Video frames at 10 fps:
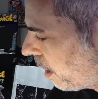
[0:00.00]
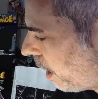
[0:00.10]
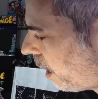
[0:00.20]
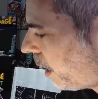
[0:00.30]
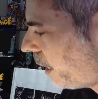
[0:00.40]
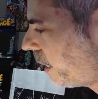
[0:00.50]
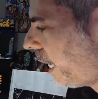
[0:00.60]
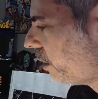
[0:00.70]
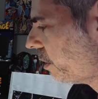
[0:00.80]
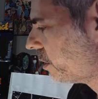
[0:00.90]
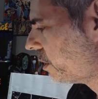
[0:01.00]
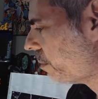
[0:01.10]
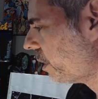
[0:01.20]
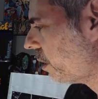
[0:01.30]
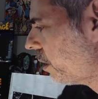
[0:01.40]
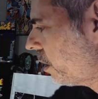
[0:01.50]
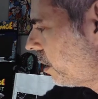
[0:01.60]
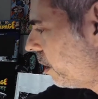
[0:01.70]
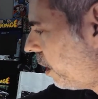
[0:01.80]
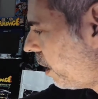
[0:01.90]
And now there's something
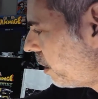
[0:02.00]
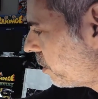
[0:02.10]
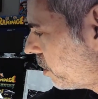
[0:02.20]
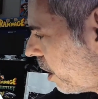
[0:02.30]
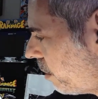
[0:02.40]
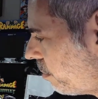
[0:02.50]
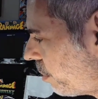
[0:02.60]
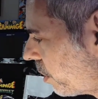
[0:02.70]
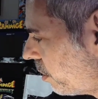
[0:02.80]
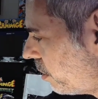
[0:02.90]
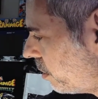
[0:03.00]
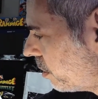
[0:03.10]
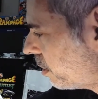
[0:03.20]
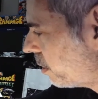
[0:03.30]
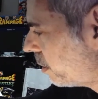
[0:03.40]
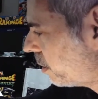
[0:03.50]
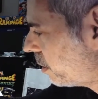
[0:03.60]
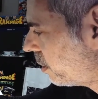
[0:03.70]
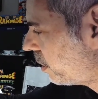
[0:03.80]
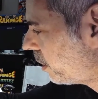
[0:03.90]
John Byrne
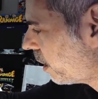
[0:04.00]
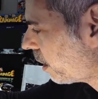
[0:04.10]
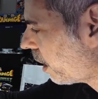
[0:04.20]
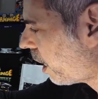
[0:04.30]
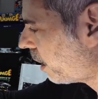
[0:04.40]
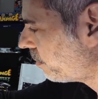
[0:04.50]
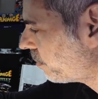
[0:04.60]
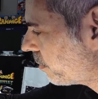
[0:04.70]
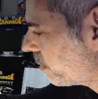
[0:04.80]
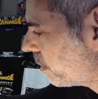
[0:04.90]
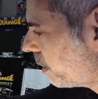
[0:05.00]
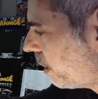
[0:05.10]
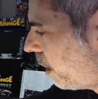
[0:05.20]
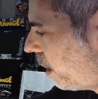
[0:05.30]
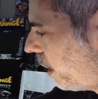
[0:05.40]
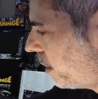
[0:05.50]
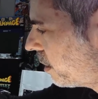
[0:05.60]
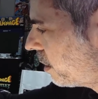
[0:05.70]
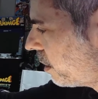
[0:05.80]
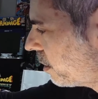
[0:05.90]
did a lot, and
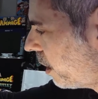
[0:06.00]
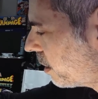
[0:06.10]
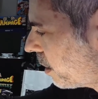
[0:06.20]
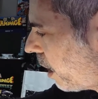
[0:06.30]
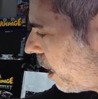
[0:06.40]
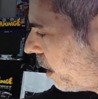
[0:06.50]
still does a lot.